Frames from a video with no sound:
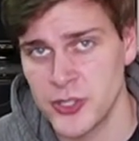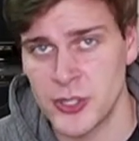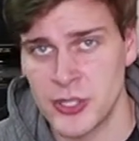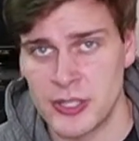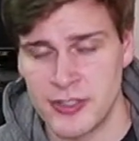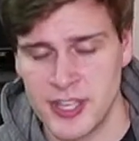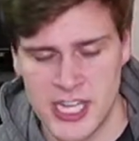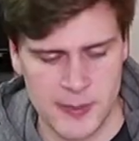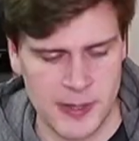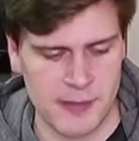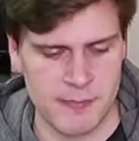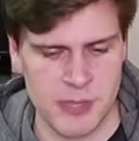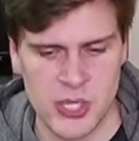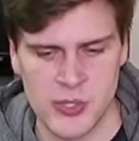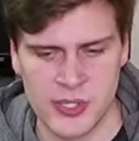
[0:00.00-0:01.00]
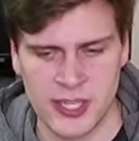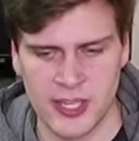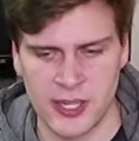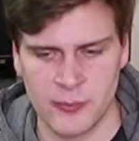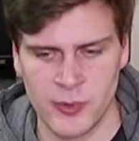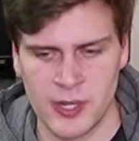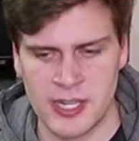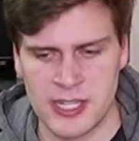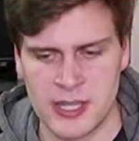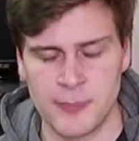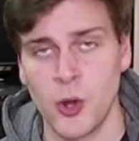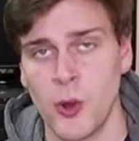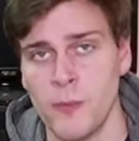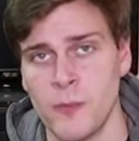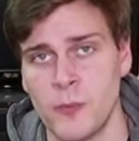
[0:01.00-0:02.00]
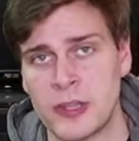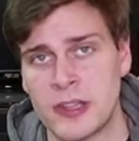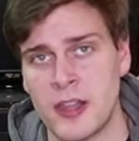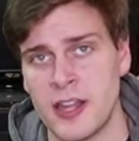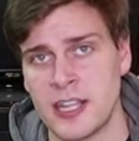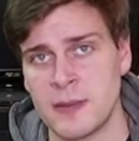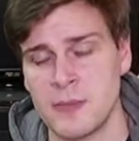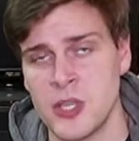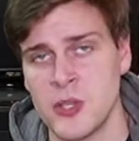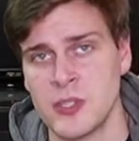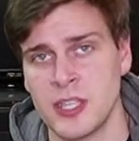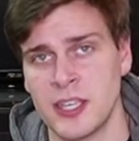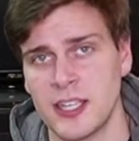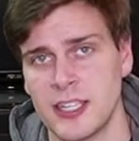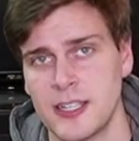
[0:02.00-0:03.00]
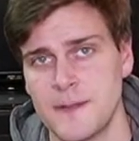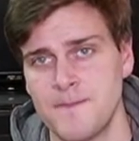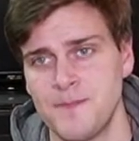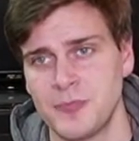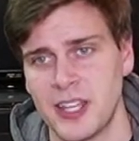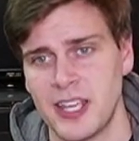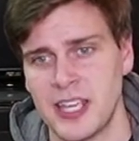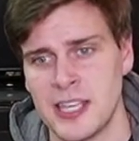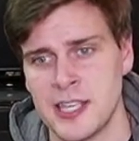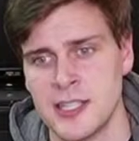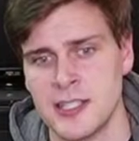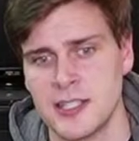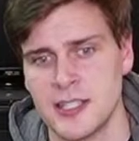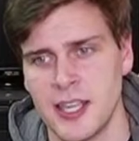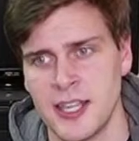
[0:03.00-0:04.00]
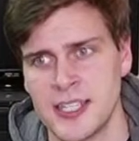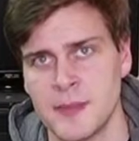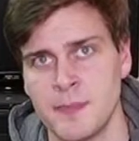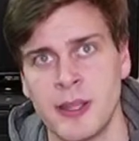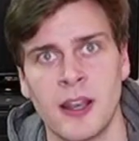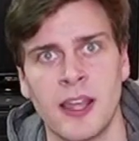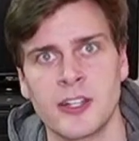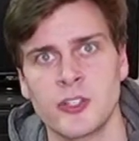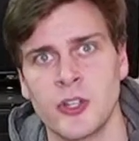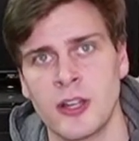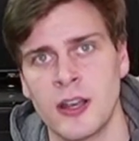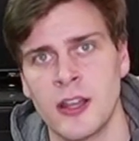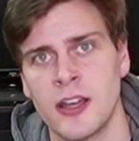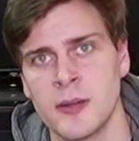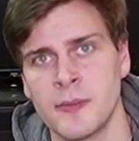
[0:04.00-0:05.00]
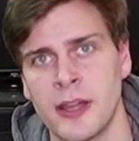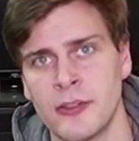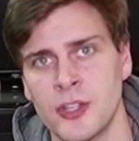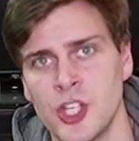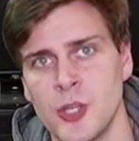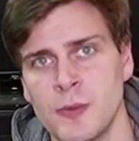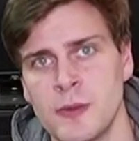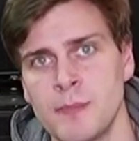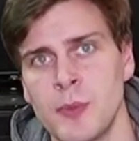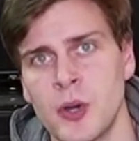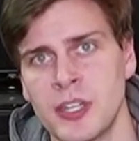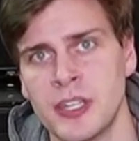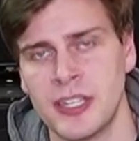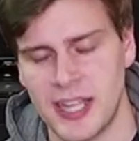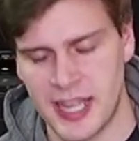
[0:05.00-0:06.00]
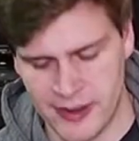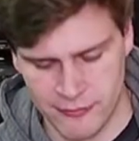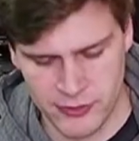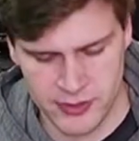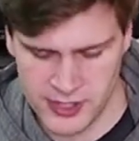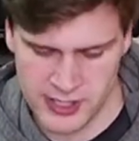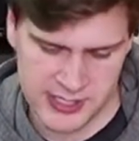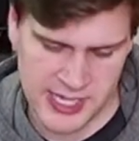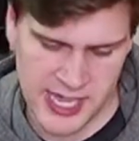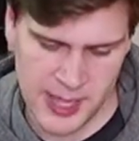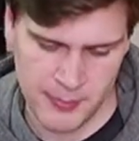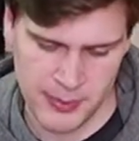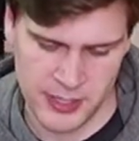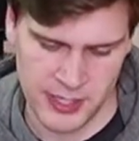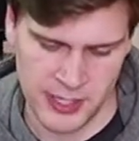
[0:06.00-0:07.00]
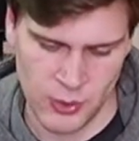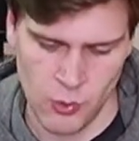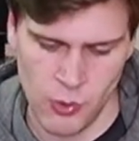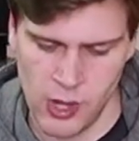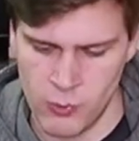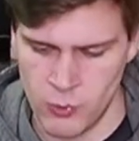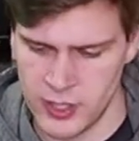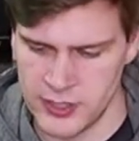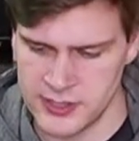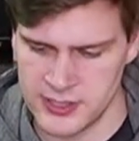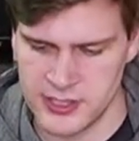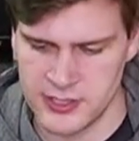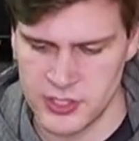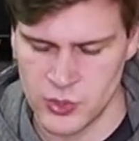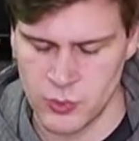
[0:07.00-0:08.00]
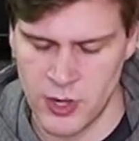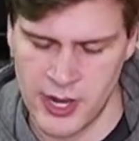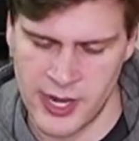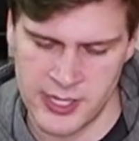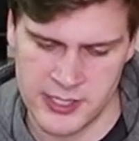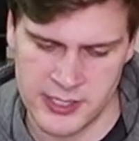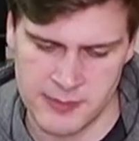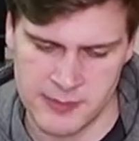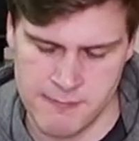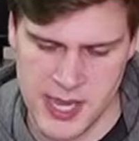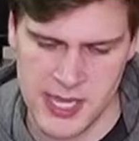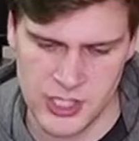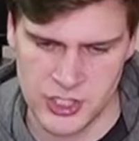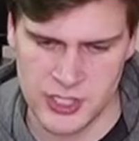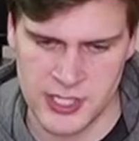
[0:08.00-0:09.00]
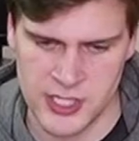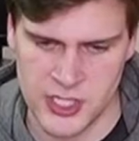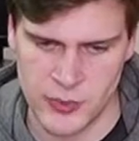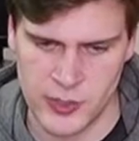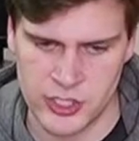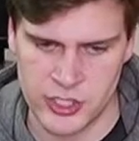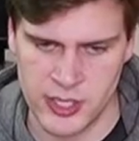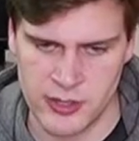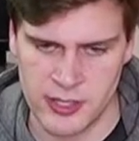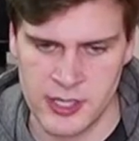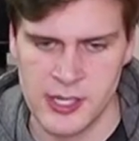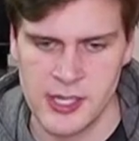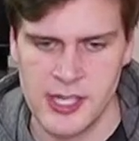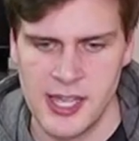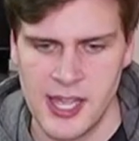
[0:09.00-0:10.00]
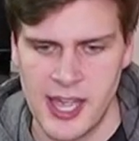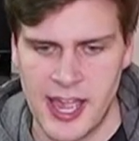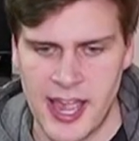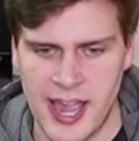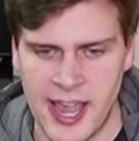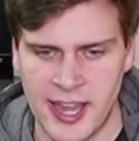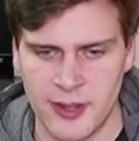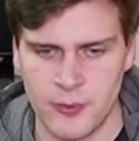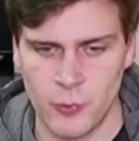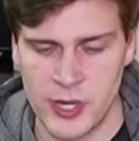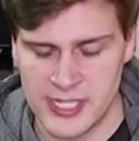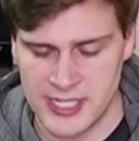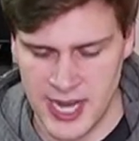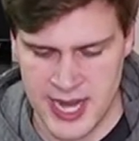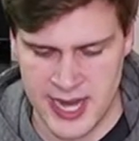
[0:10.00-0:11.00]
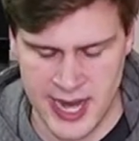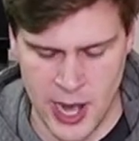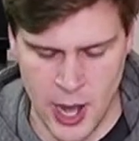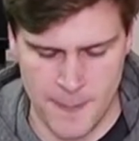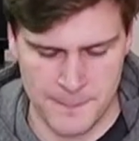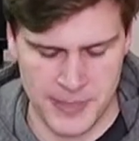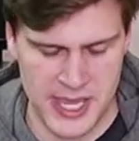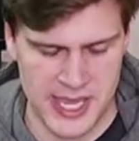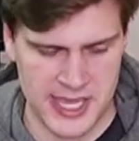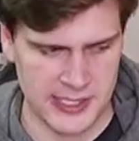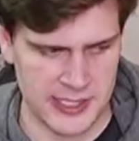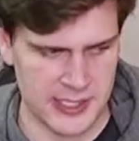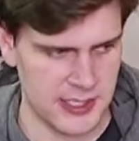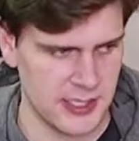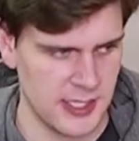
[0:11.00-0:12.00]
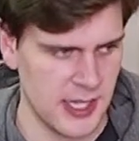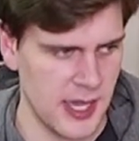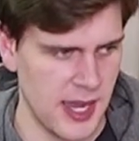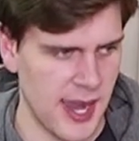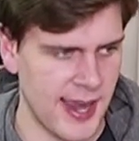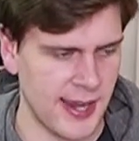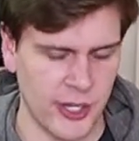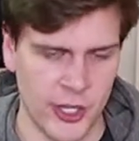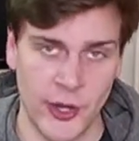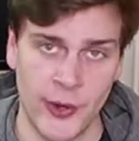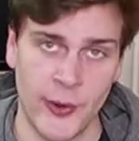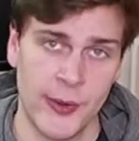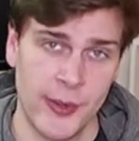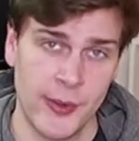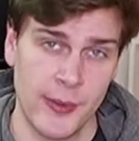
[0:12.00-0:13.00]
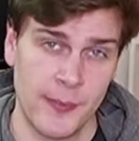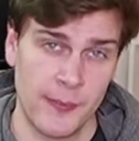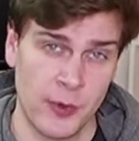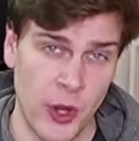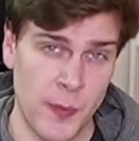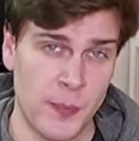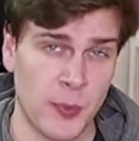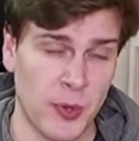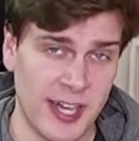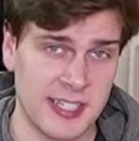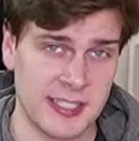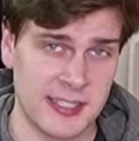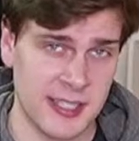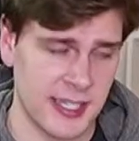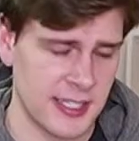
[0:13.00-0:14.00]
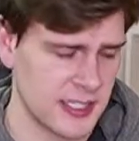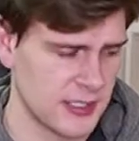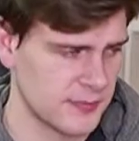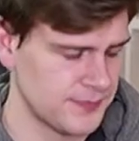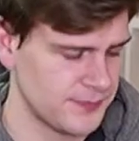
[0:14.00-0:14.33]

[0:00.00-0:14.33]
You think about music, and really the problem with learning music is it's a bit like trying to learn about the human body. Everything's happening all at once, intertwined, meshed into each other, and we take out a piece and go practice this.